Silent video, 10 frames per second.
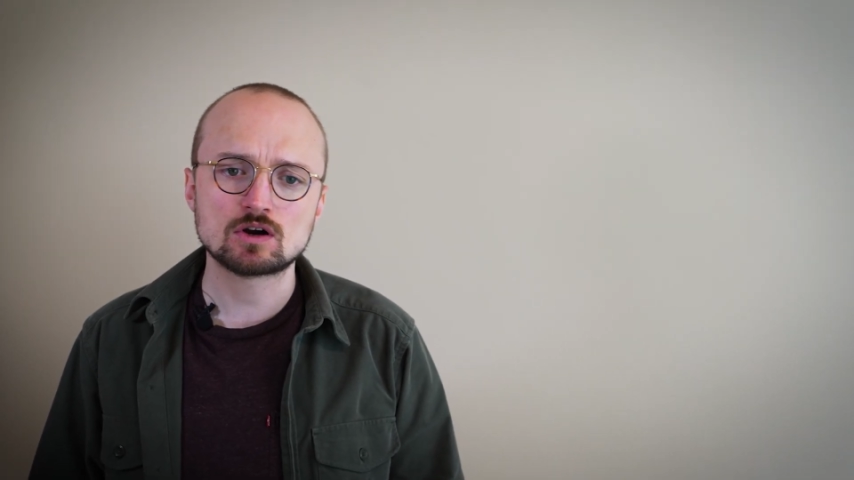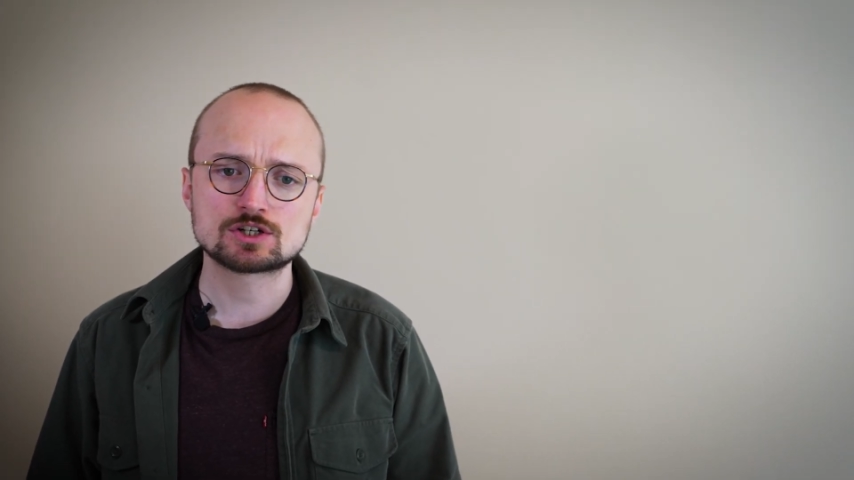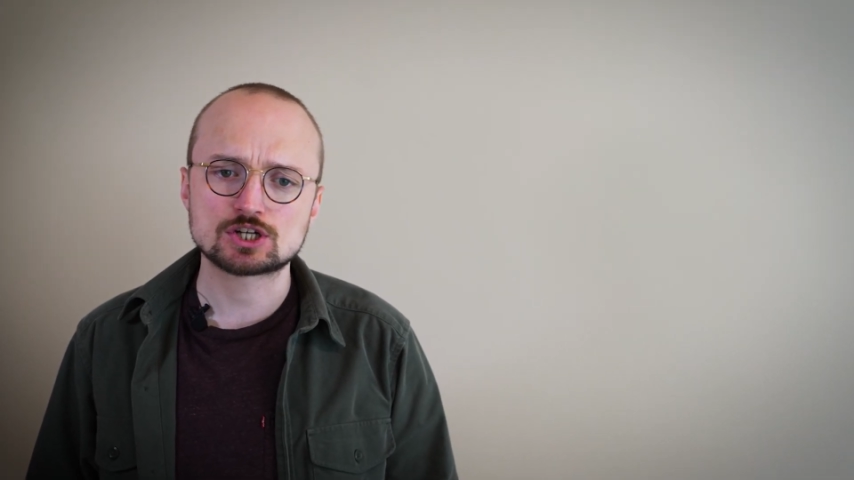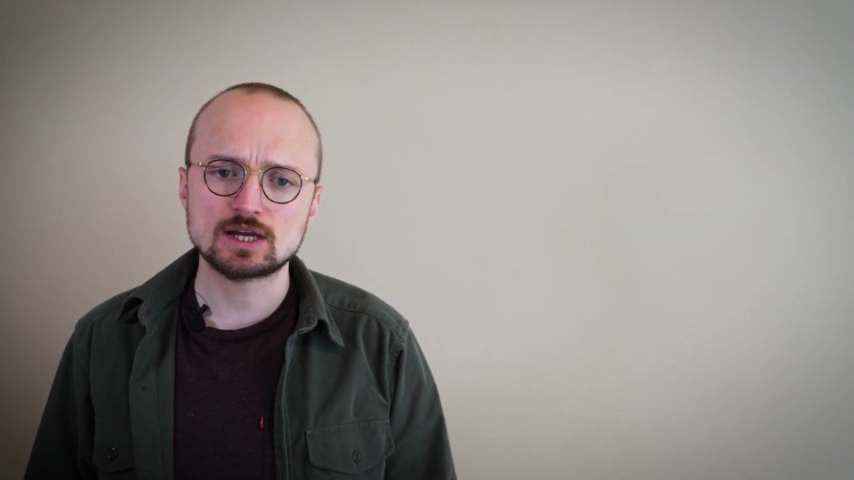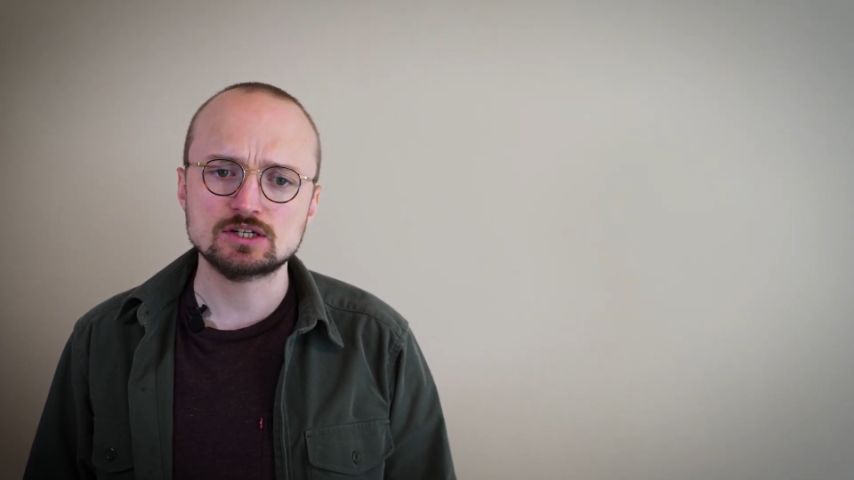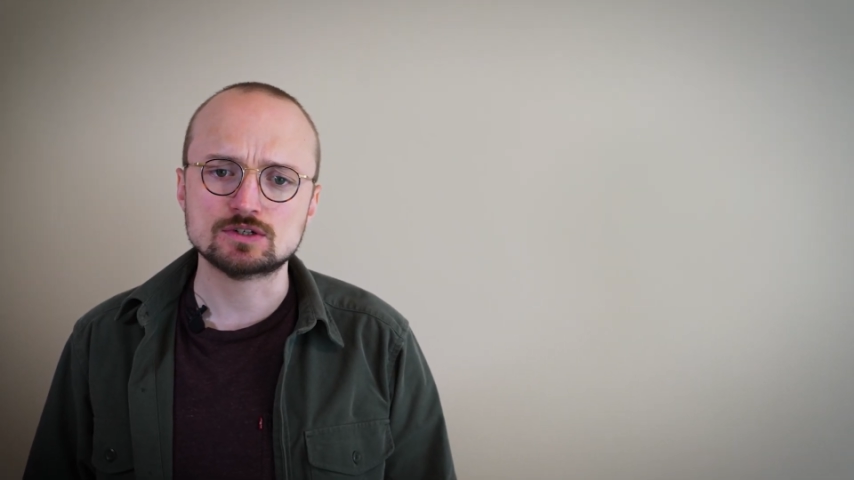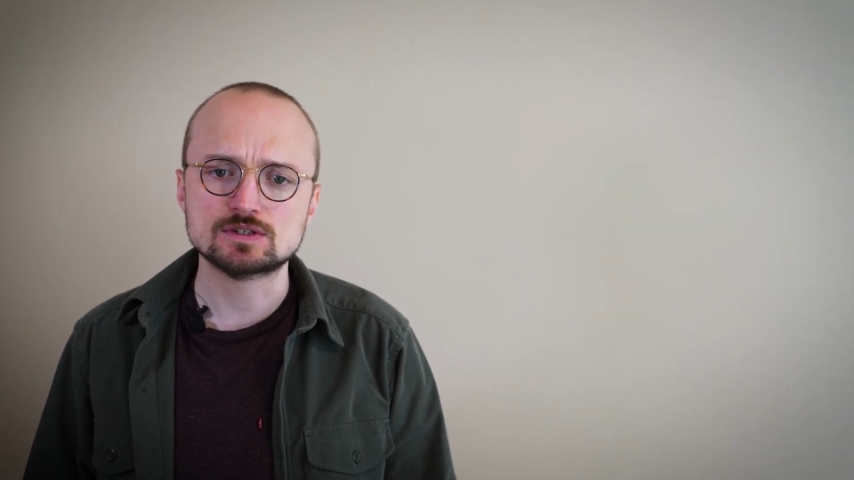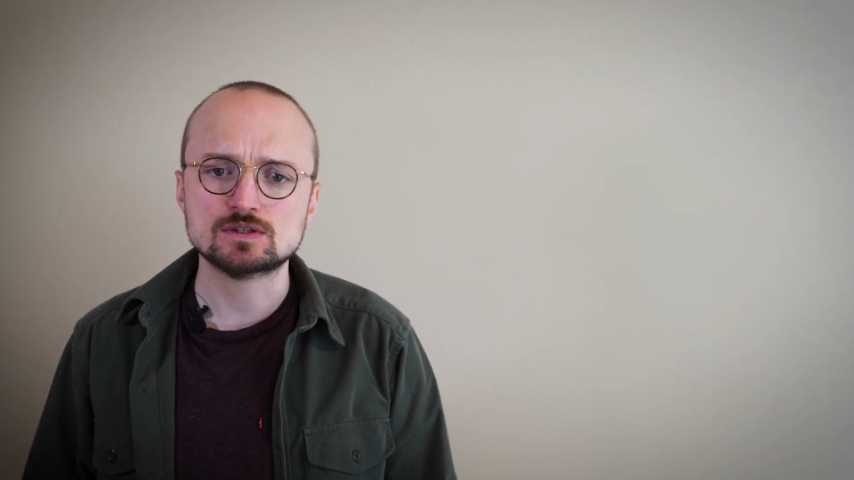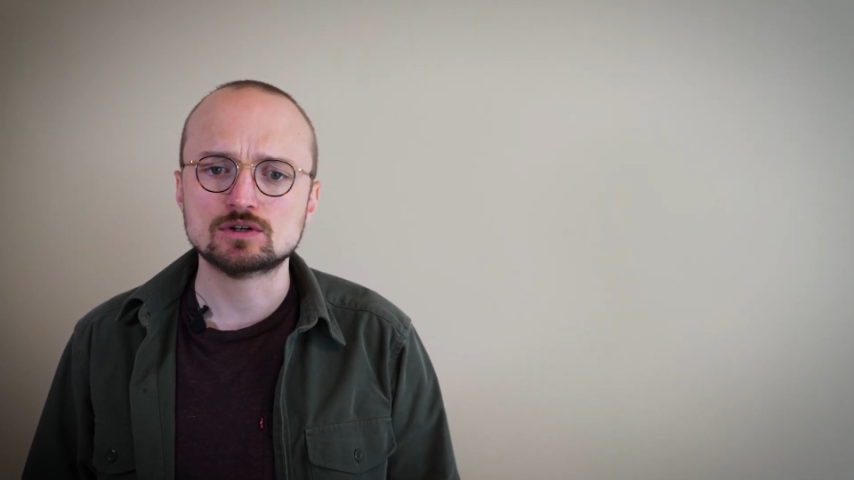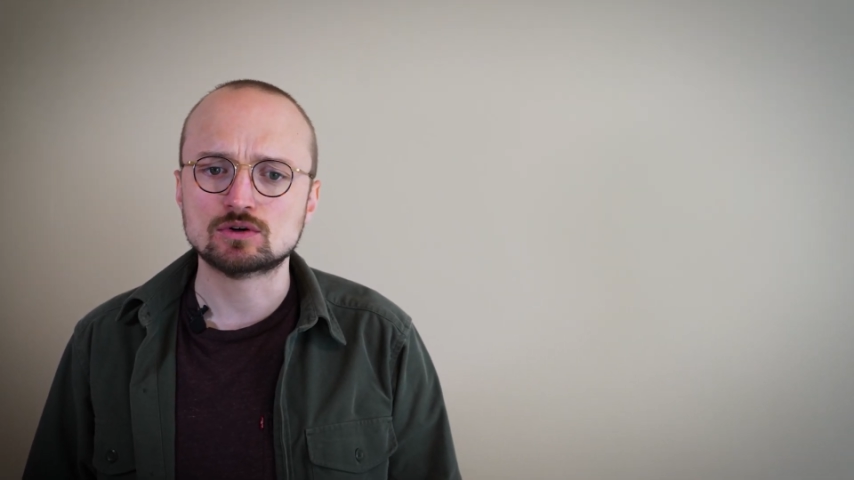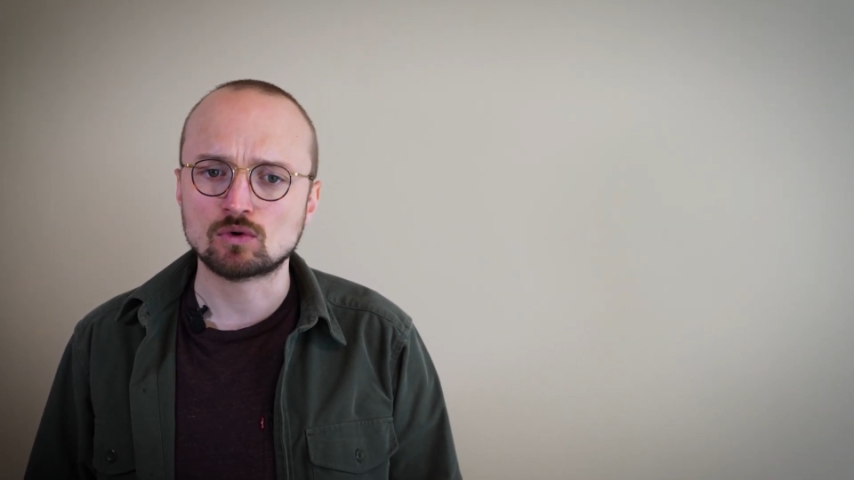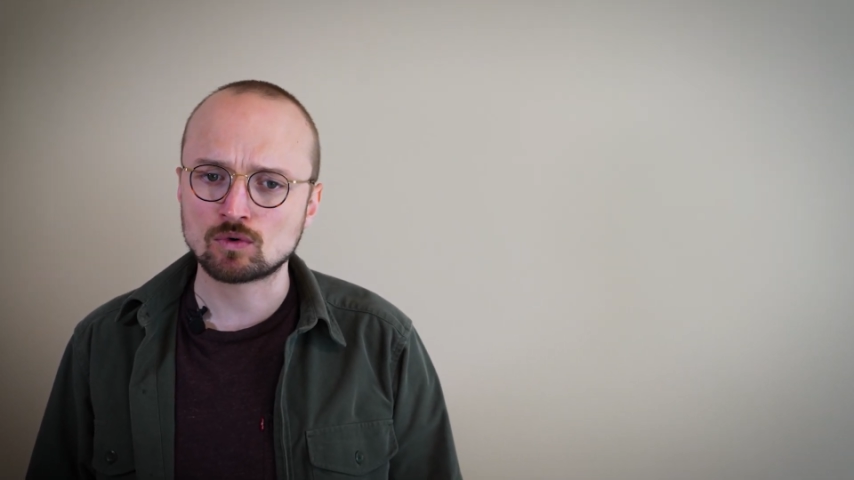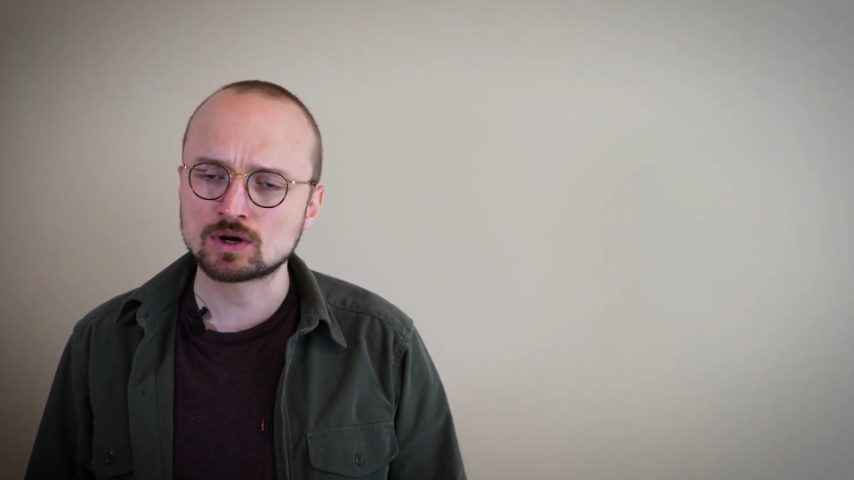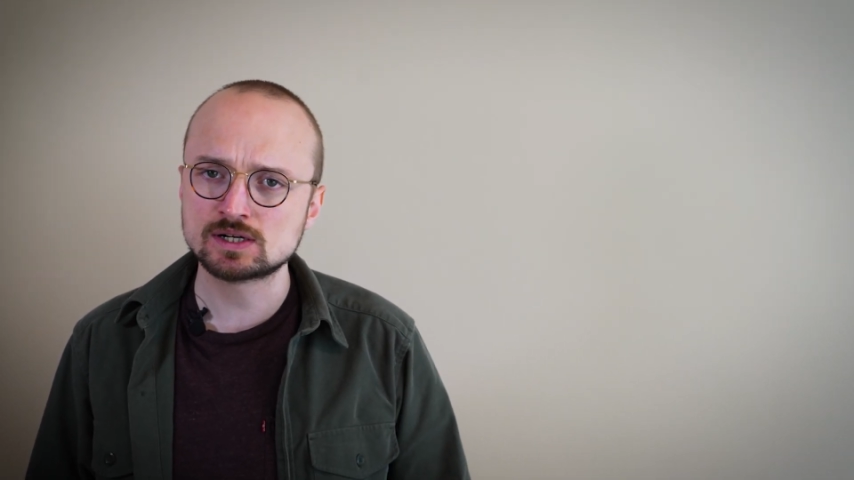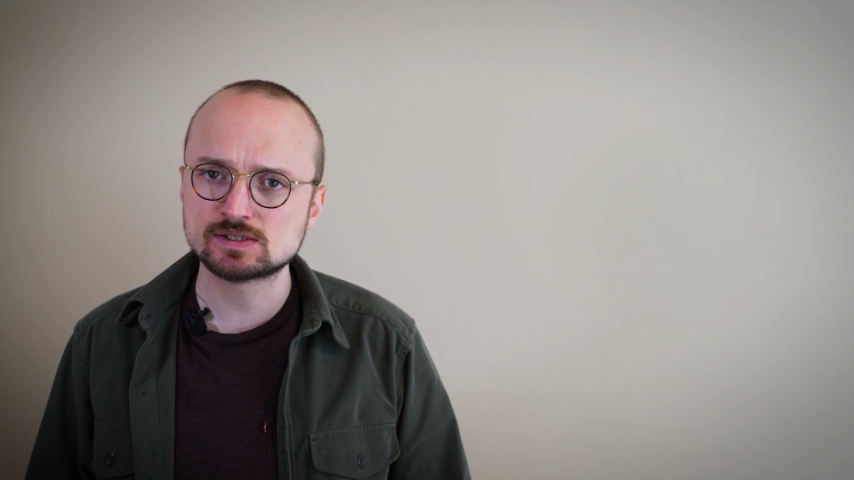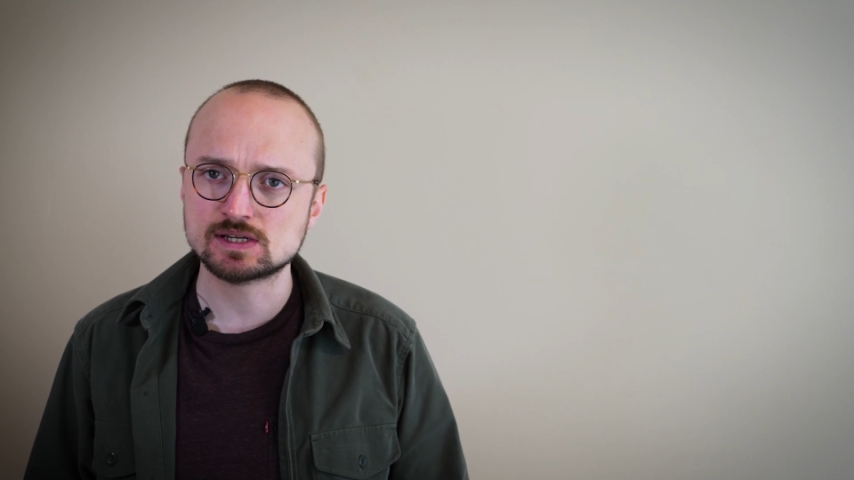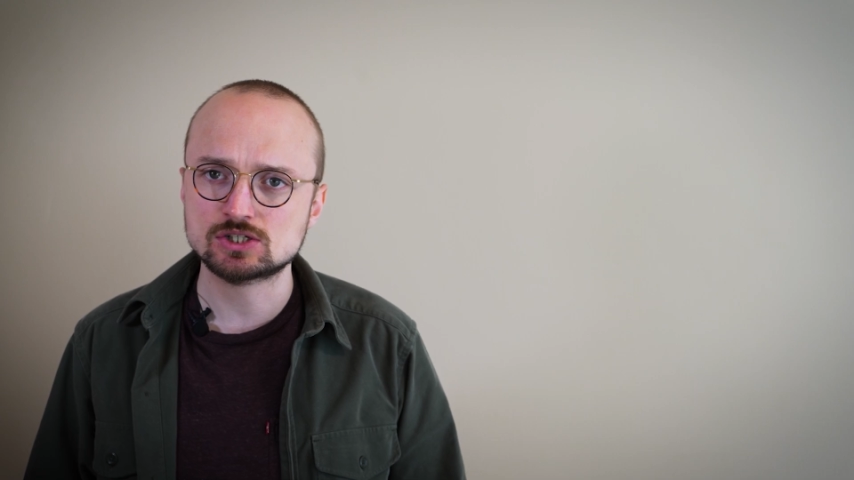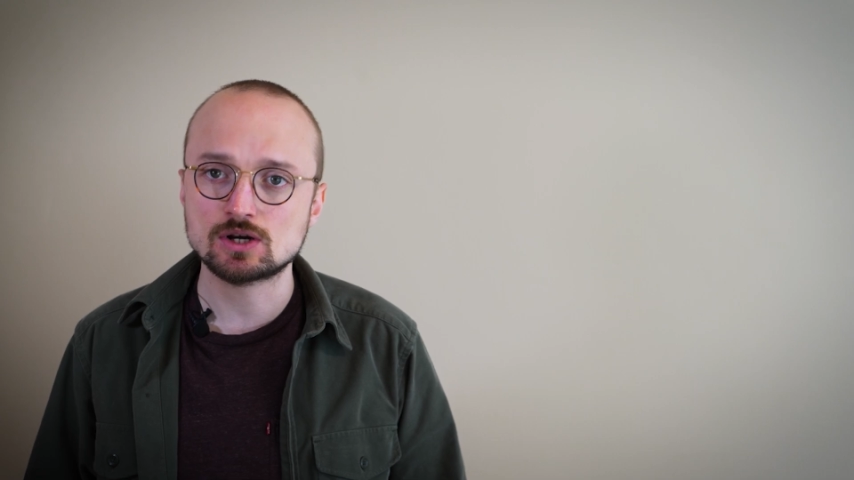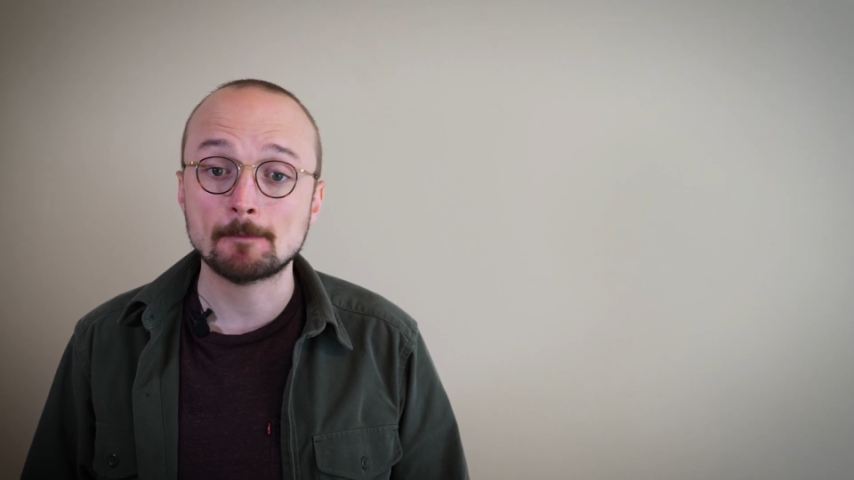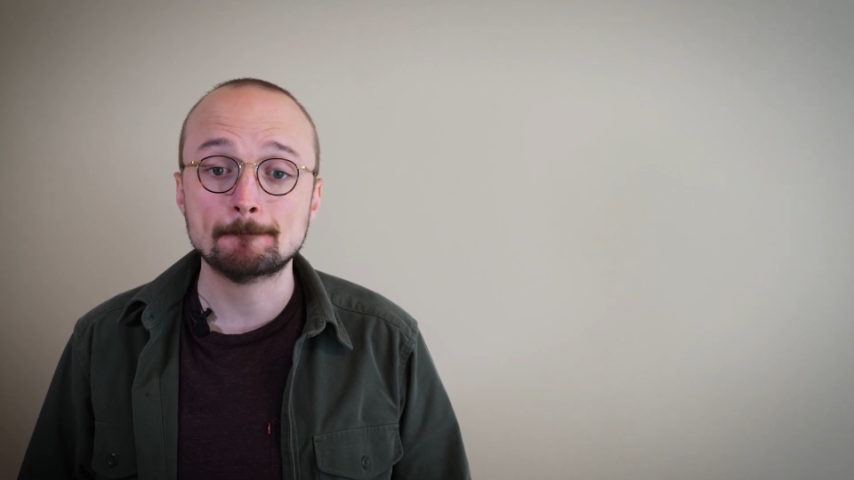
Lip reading: are changes that an organization